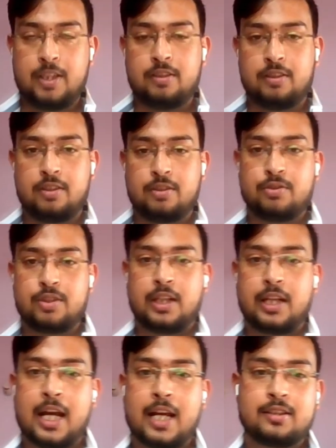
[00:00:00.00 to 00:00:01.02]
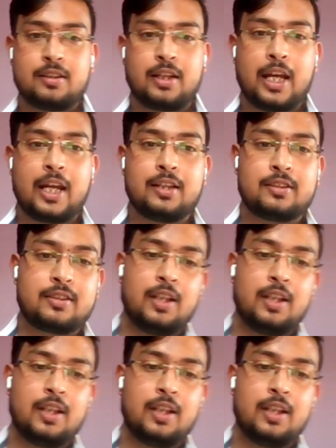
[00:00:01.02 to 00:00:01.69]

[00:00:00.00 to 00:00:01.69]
using GANs.